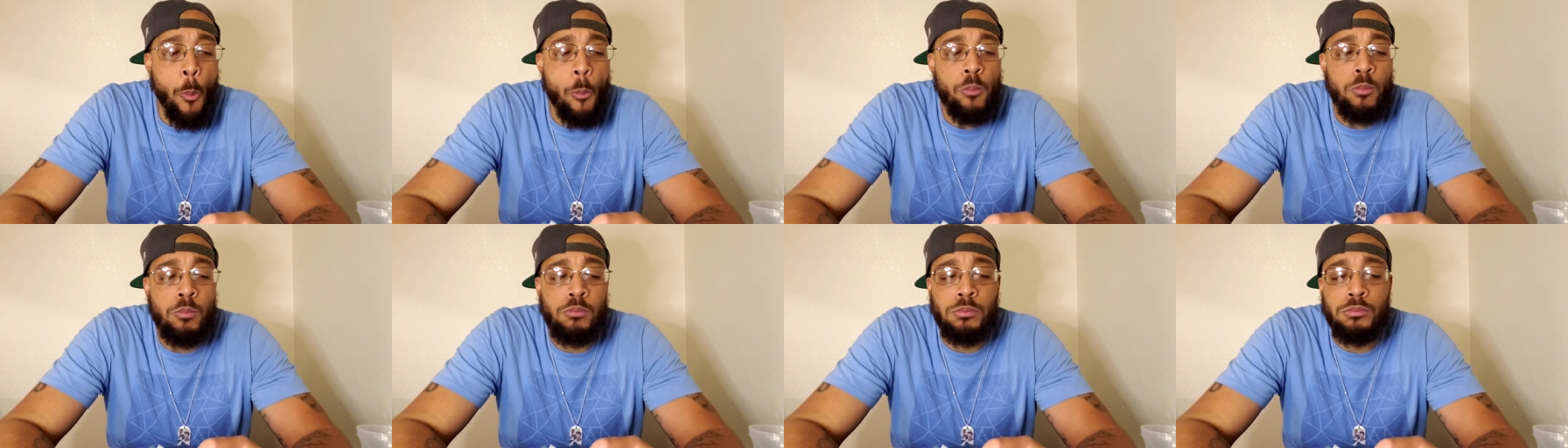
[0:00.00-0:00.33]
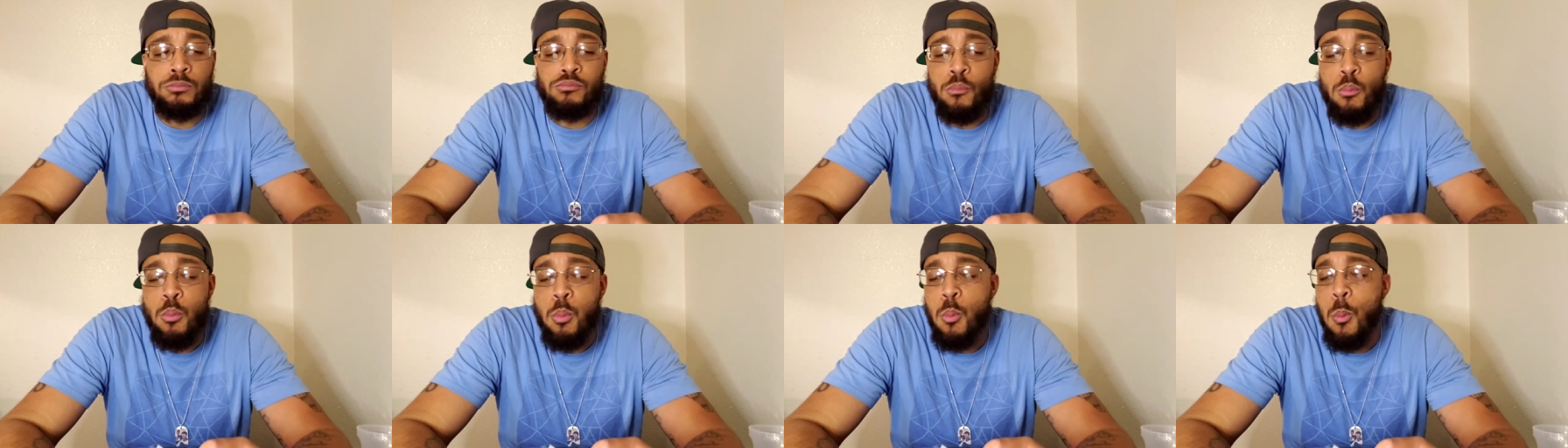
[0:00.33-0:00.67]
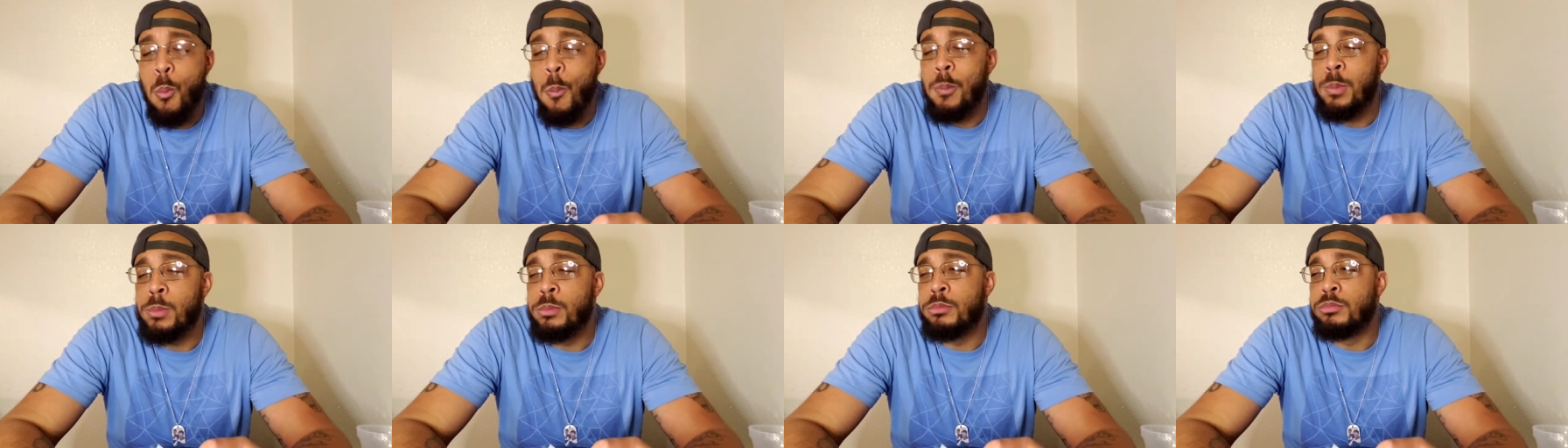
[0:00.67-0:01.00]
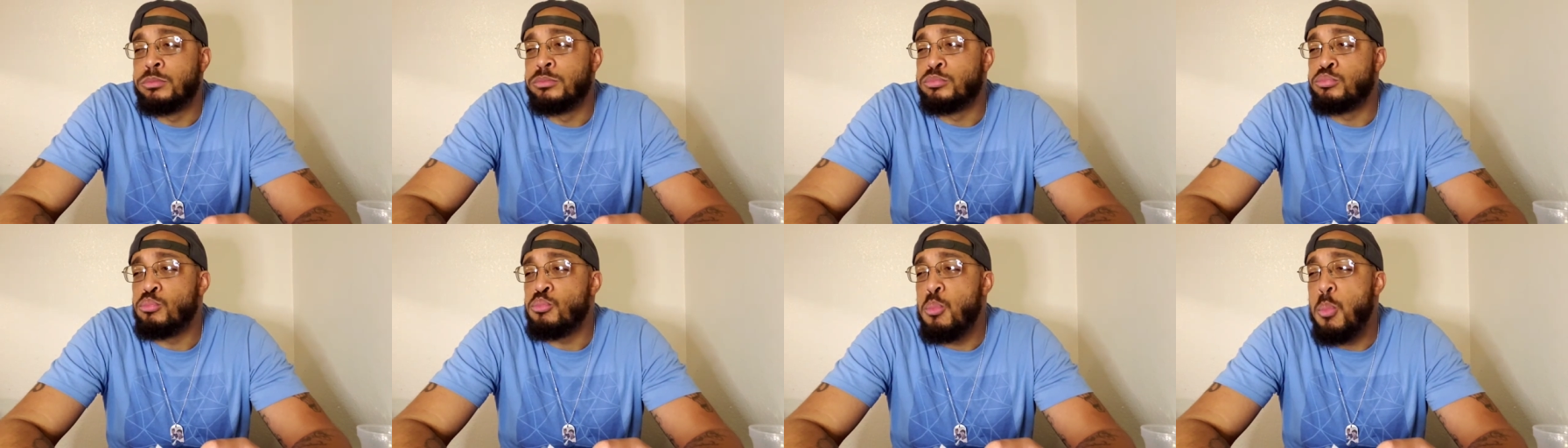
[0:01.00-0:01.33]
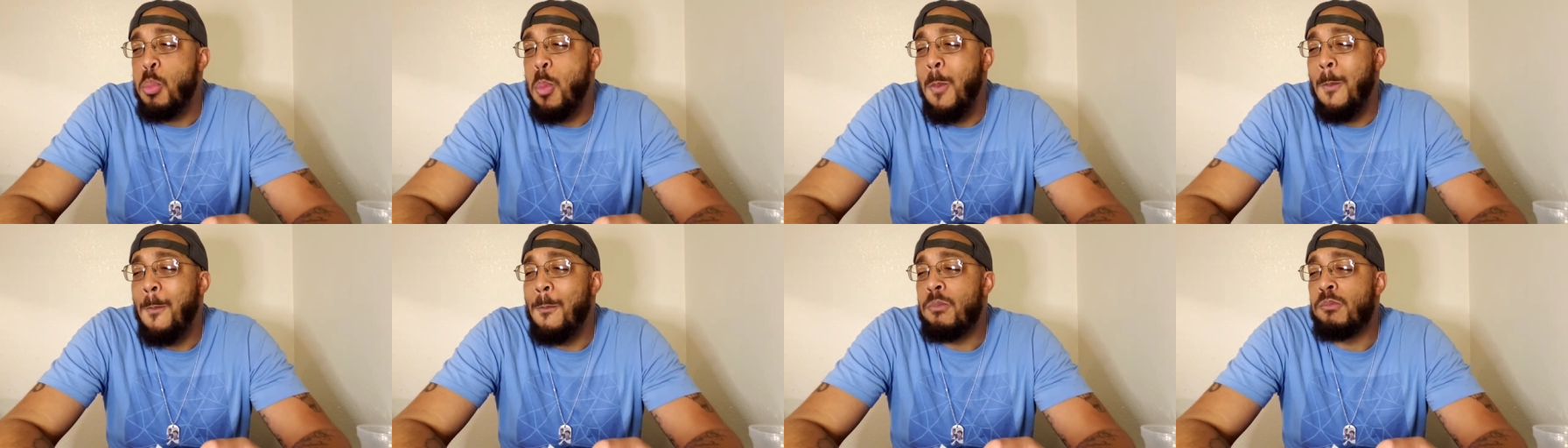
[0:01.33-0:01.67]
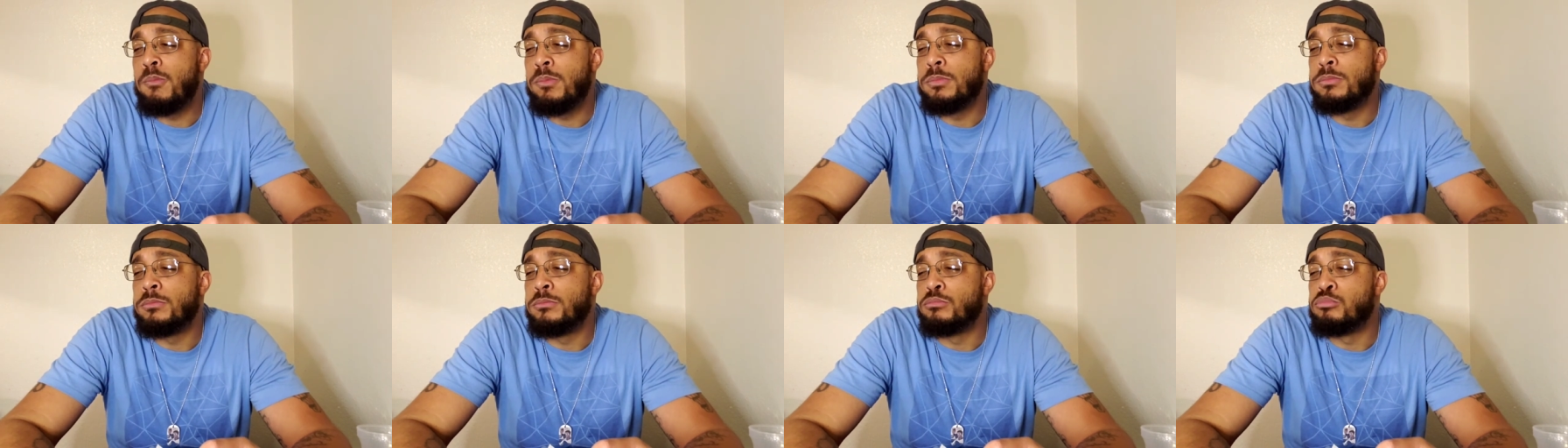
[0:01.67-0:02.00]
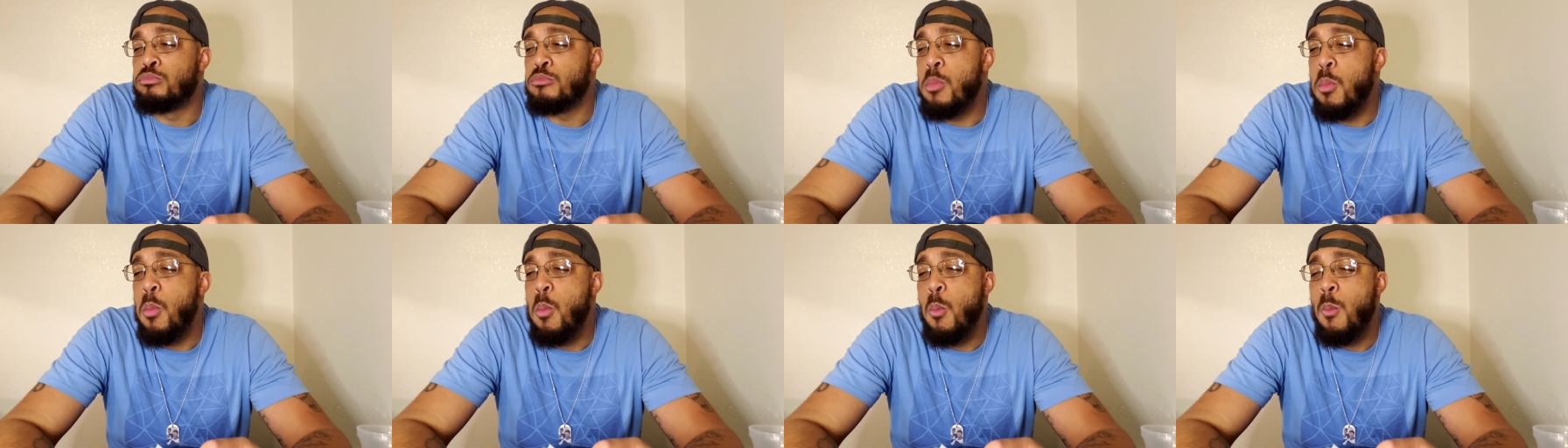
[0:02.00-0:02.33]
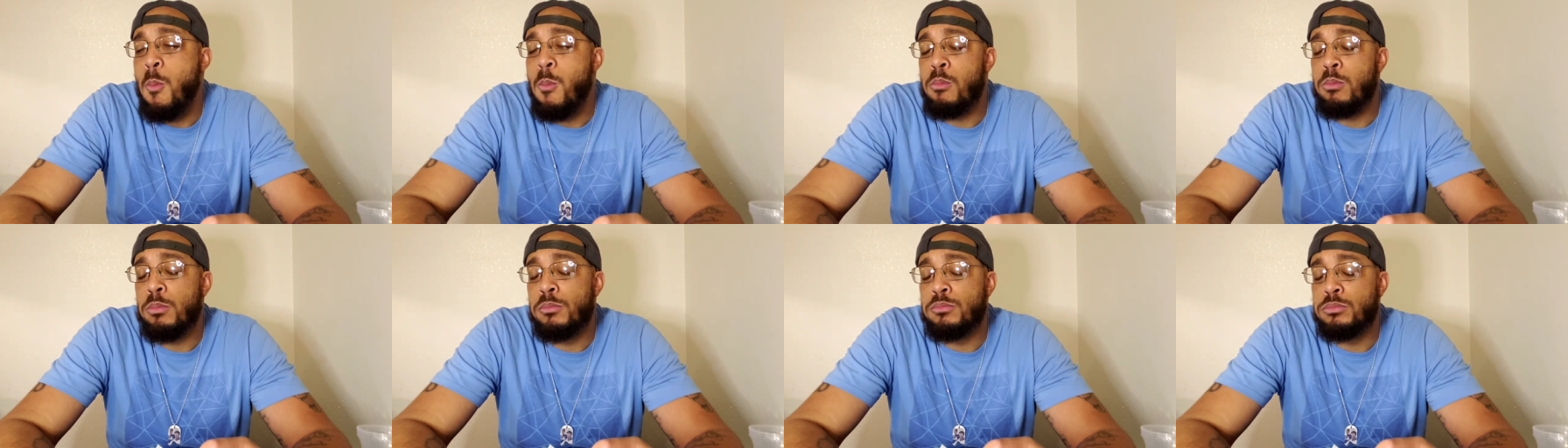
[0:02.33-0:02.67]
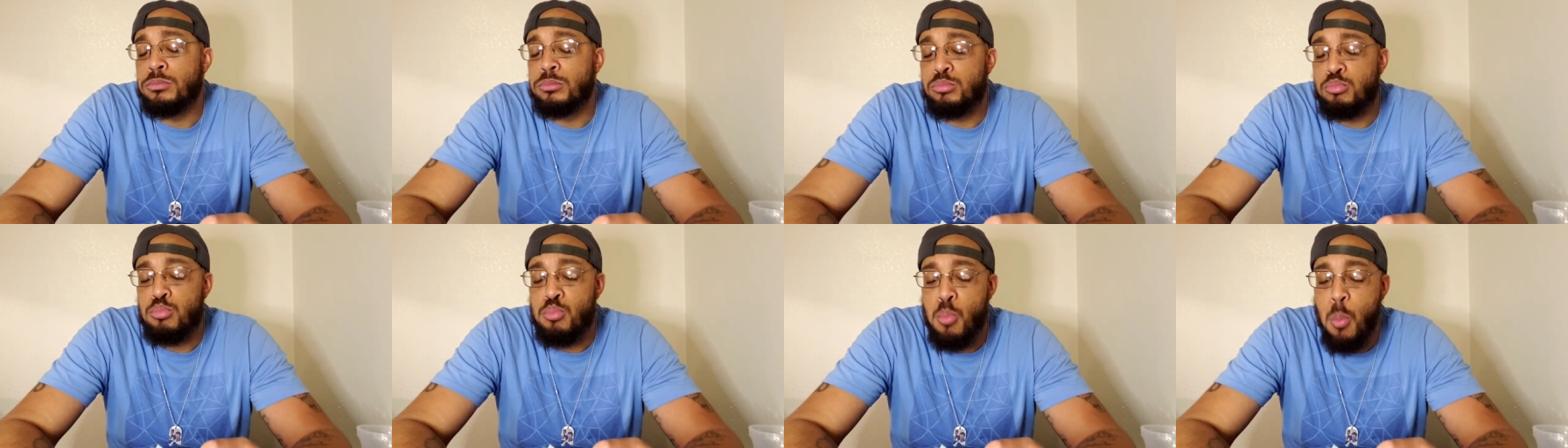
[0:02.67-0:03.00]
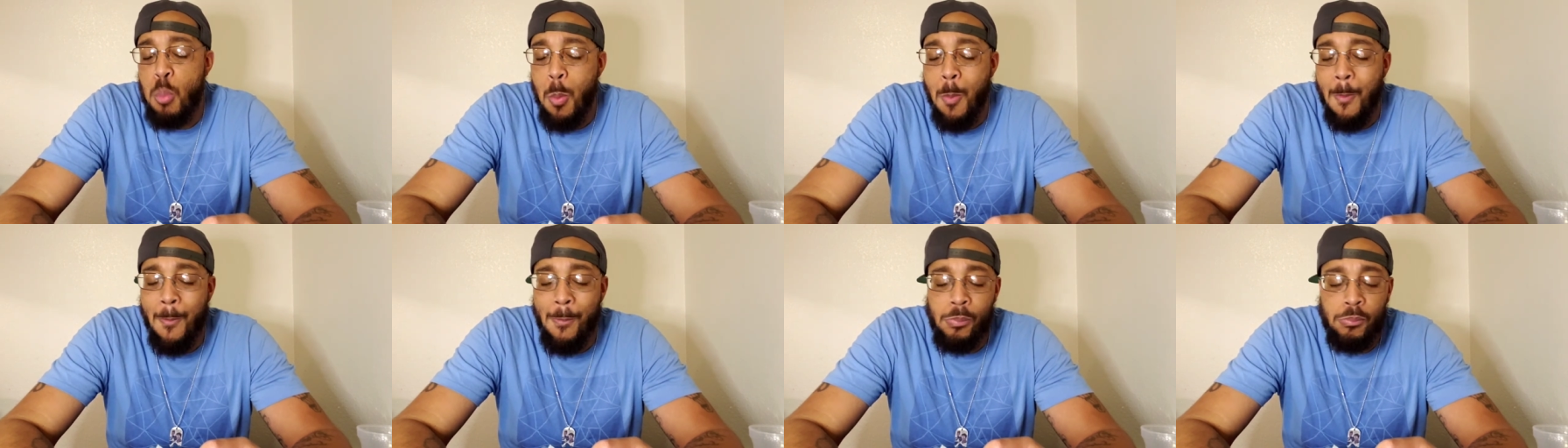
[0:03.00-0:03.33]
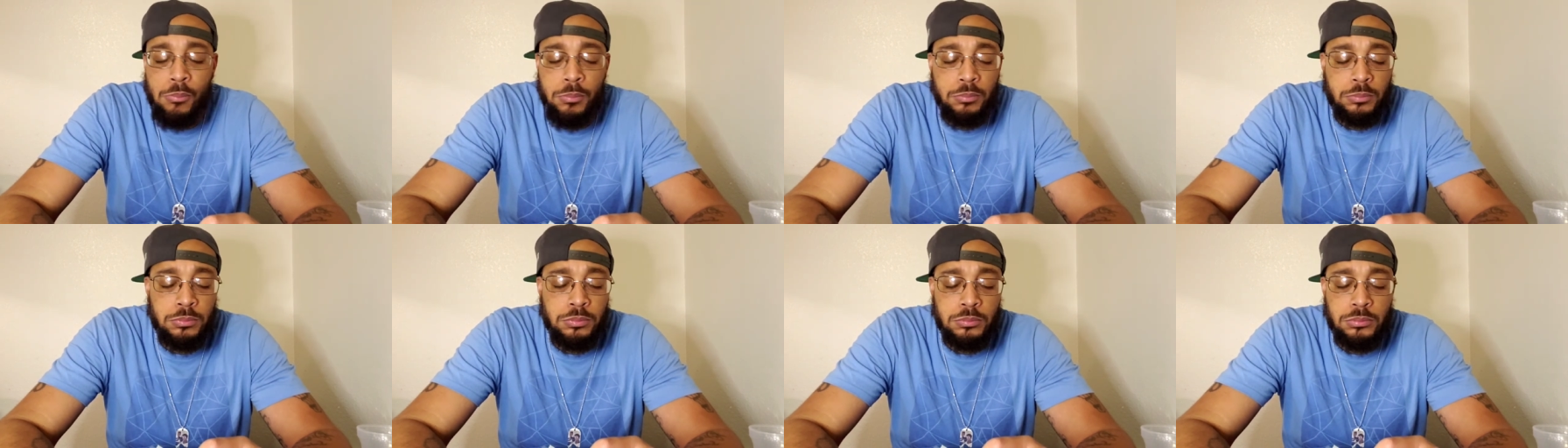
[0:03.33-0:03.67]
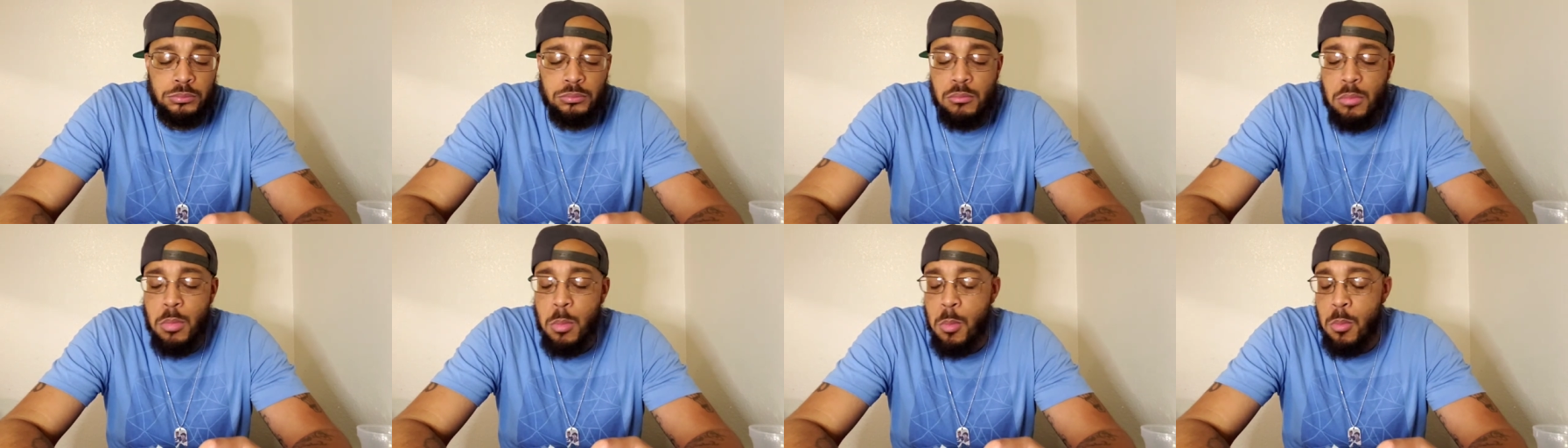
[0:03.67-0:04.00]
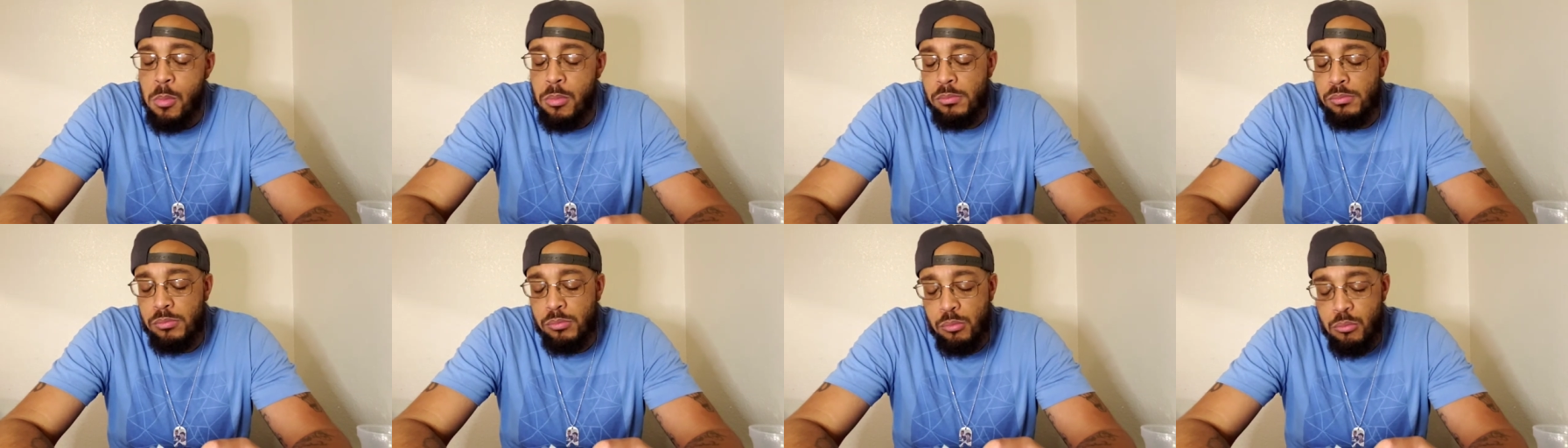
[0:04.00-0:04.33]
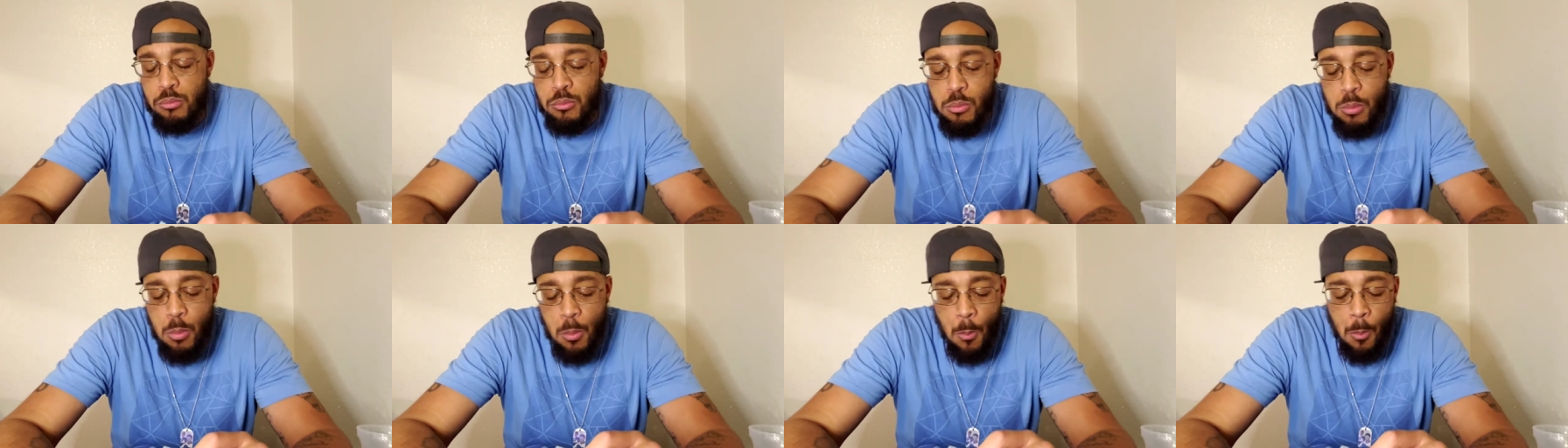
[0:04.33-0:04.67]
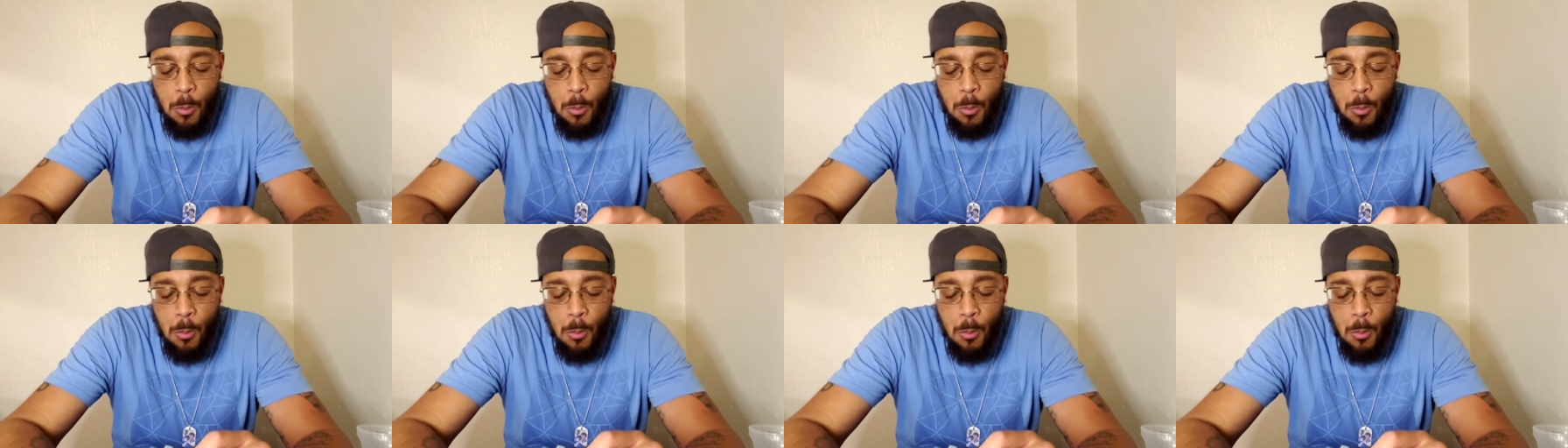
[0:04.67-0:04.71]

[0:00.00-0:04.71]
oh, oh, oh, oh. I feel like I just got jumped by flavors.